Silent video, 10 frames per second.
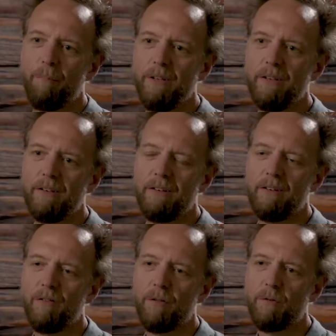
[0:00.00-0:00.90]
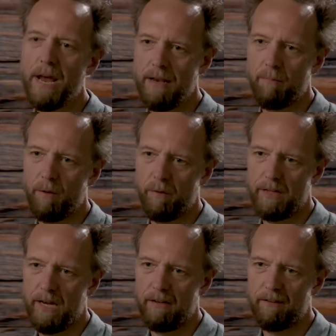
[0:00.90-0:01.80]
but threaten me
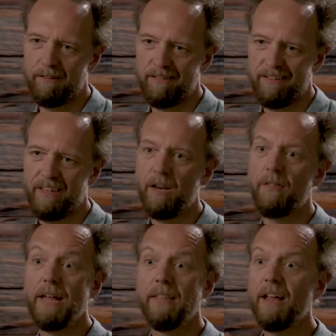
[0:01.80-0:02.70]
with that. You know,